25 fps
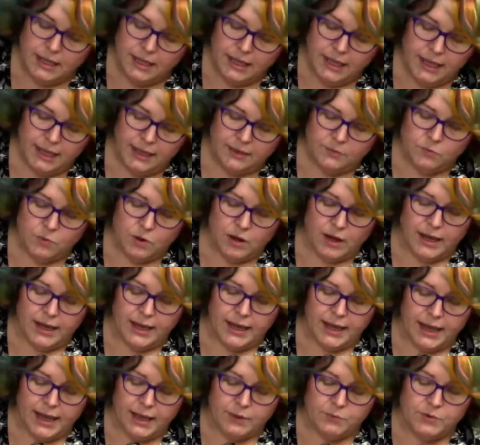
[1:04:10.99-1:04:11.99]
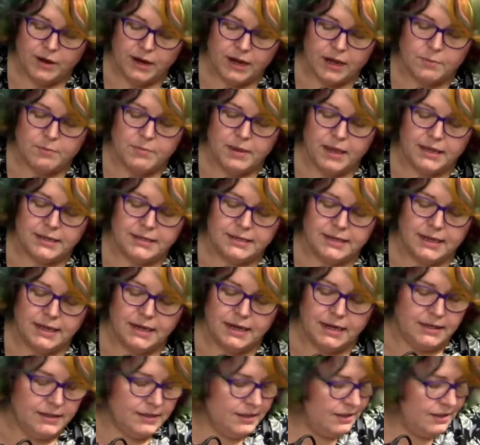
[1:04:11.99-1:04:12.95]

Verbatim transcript: and why I recommend getting these